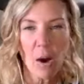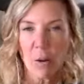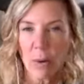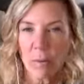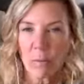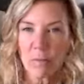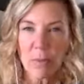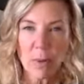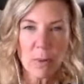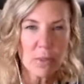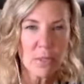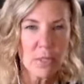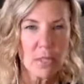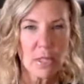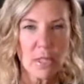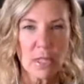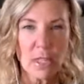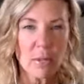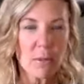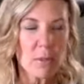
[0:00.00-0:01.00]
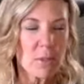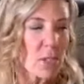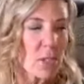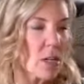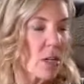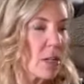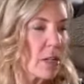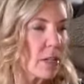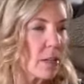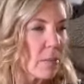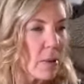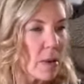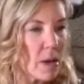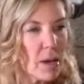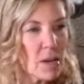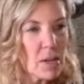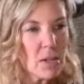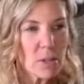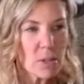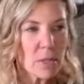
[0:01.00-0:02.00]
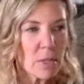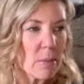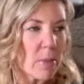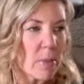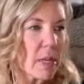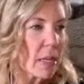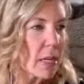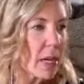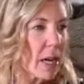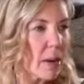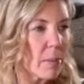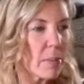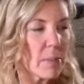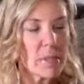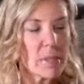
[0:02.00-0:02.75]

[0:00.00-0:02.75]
I'm focused on the end result and I'm trying to make it happen.